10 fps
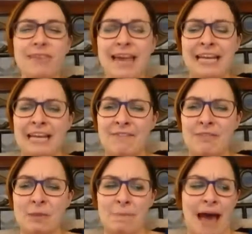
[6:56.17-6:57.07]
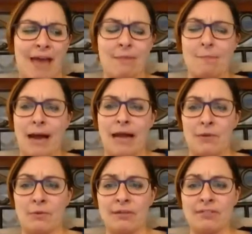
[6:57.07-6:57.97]
and even their Bath and Body
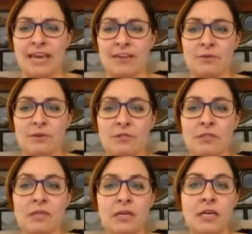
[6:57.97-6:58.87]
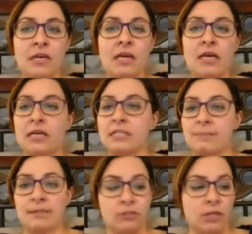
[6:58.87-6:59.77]
Works candles
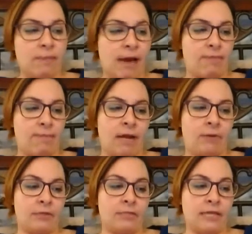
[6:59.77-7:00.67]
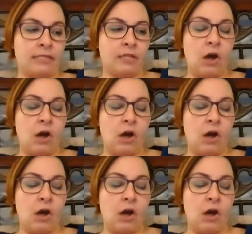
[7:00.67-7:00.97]
especially the Bath and Body Works scents